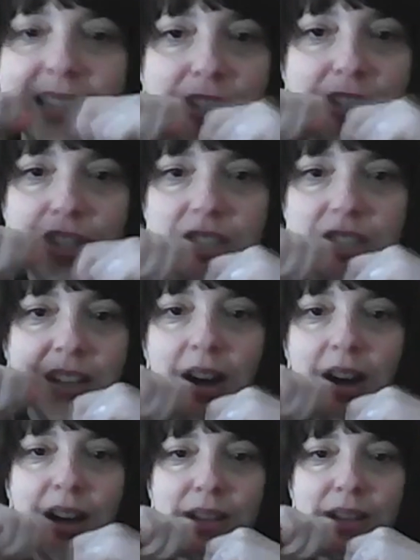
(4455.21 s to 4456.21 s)
cinched
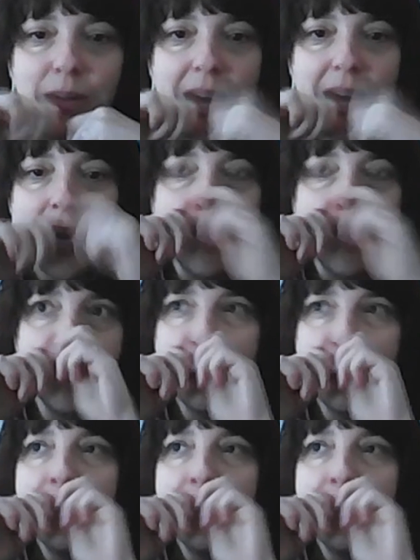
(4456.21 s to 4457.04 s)
all the way up.